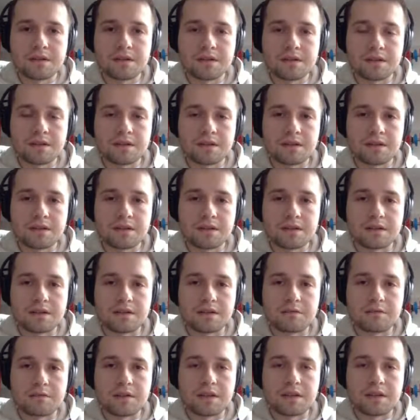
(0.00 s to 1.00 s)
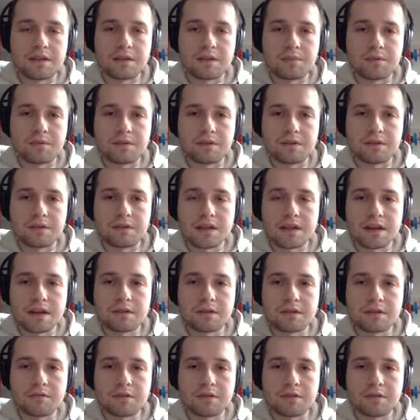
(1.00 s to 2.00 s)
uh, when I deploy the
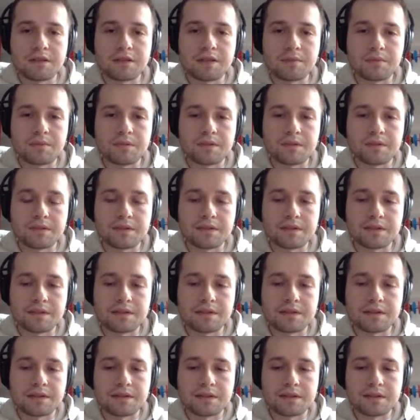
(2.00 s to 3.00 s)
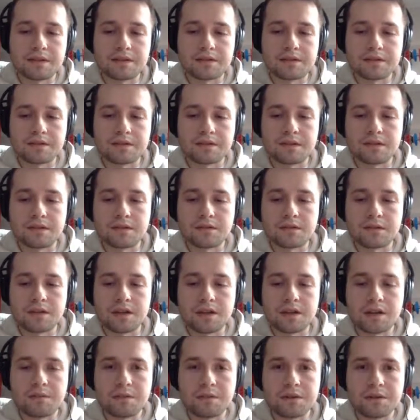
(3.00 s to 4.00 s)
DAG, when I deploy the, the Docker
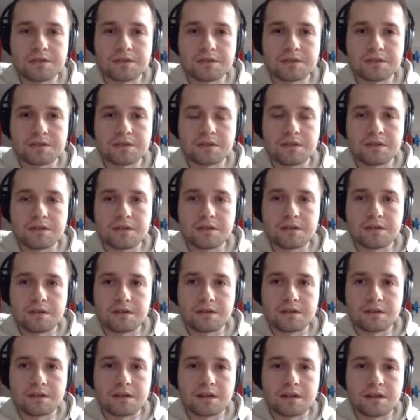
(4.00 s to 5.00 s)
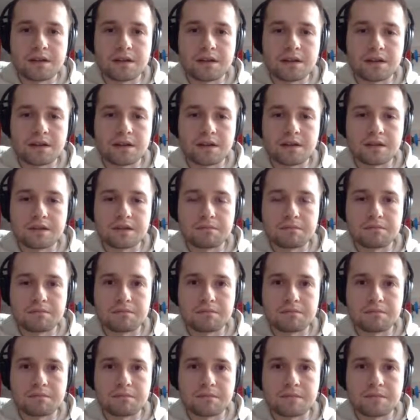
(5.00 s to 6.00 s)
image, uh, uh
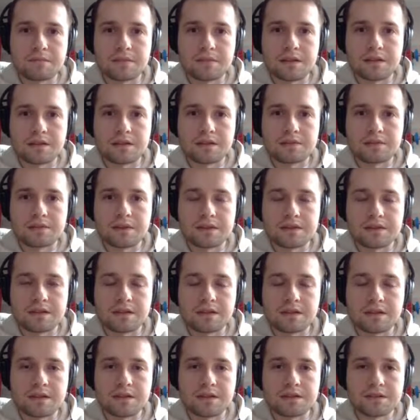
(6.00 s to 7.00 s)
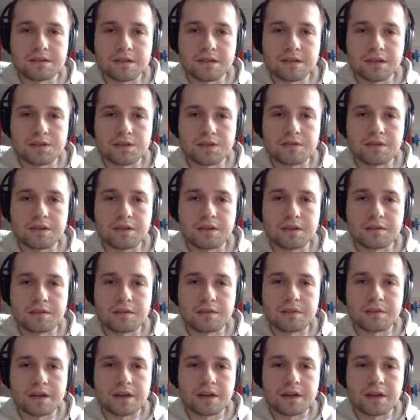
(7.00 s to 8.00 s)
that is basically scheduling
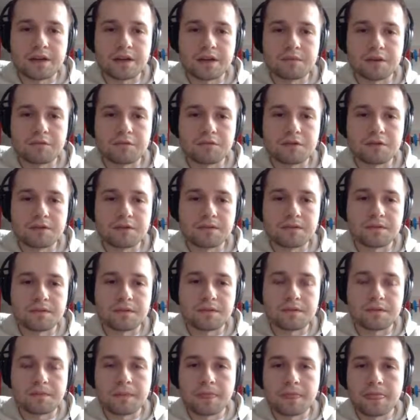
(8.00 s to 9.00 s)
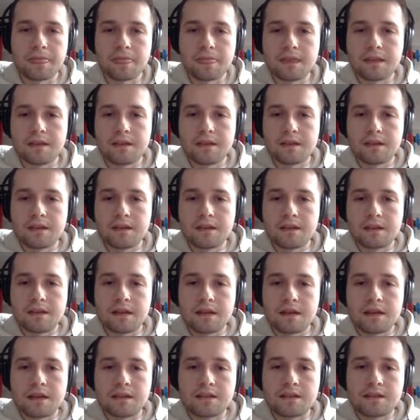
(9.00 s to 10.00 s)
my, my workflow.
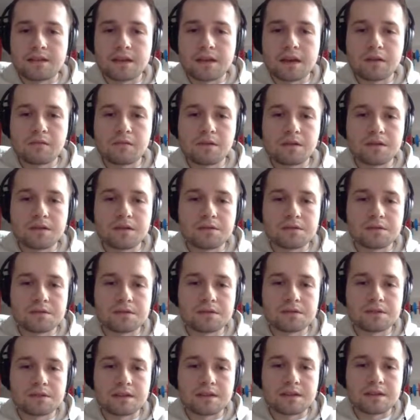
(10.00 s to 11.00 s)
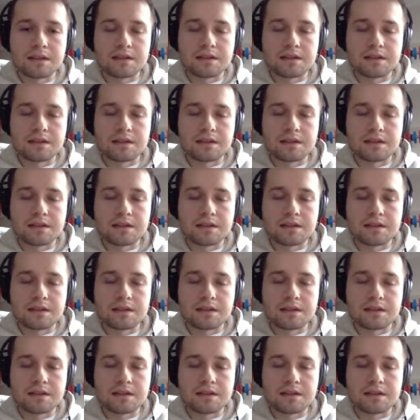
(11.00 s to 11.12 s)
And I will use that